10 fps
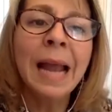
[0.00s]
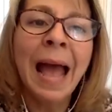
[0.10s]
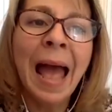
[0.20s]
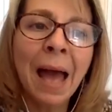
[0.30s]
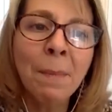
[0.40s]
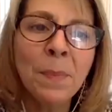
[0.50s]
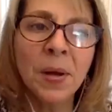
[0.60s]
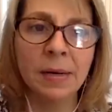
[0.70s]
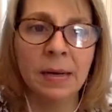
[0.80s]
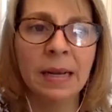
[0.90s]

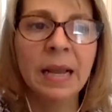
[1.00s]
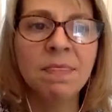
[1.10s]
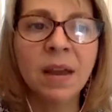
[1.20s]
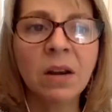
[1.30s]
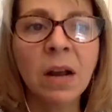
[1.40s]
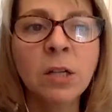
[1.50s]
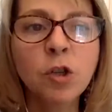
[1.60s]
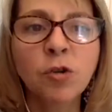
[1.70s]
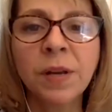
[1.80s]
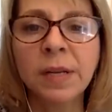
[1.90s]
happened in their
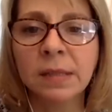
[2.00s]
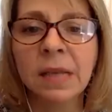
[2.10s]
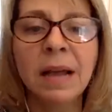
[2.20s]
countries